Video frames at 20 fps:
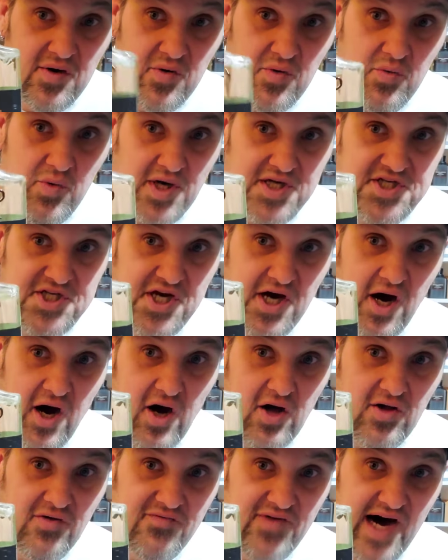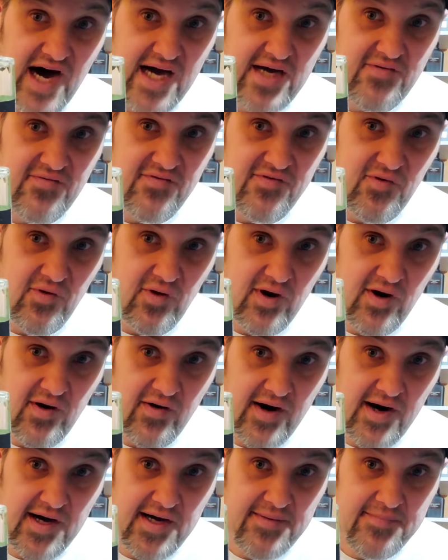what y'all abiding for, all
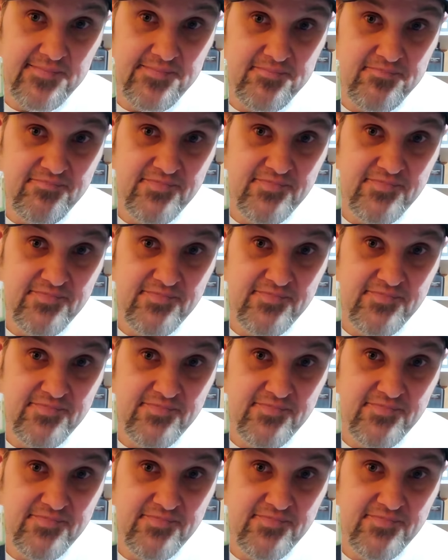right?